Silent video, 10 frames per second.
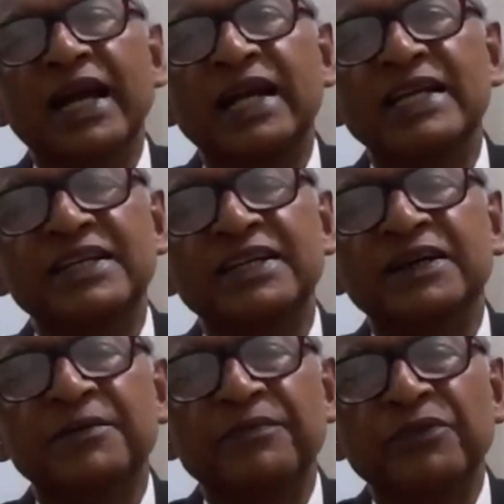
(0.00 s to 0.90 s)
And
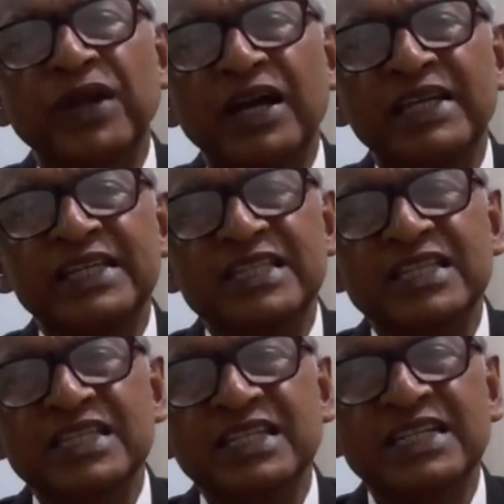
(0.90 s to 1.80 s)
I
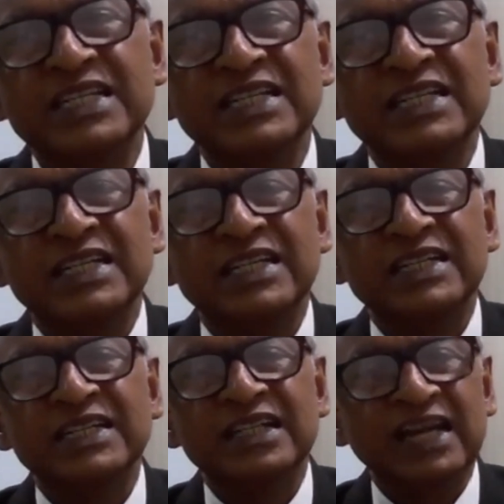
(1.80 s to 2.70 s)
insisted,
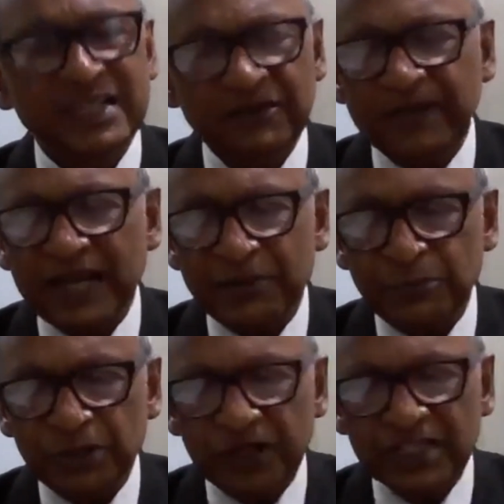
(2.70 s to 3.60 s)
in fact, I
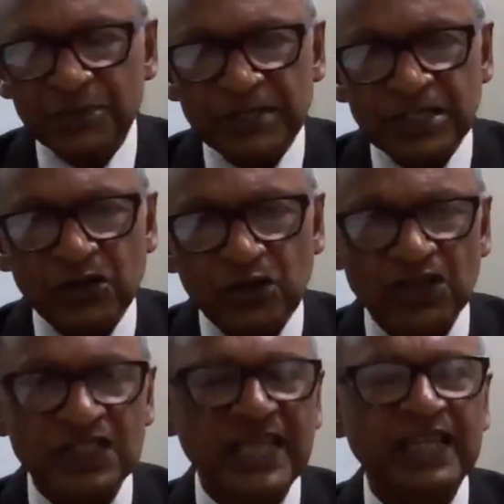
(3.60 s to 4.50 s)
put in a special
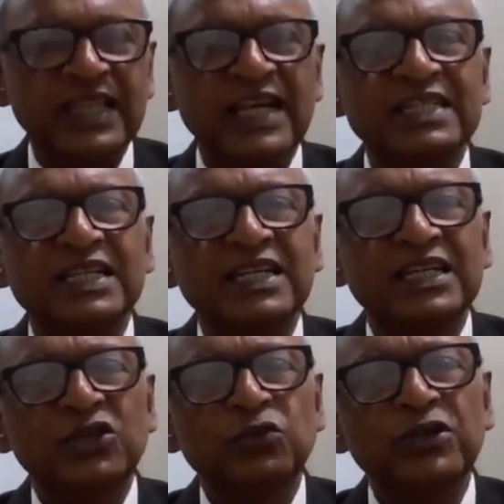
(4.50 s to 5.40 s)
clause saying that
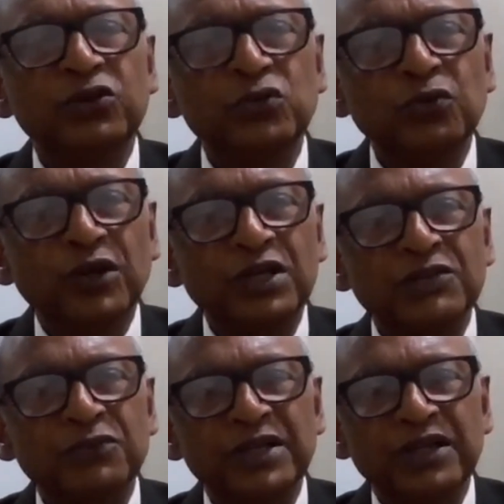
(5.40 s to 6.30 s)
you will do what we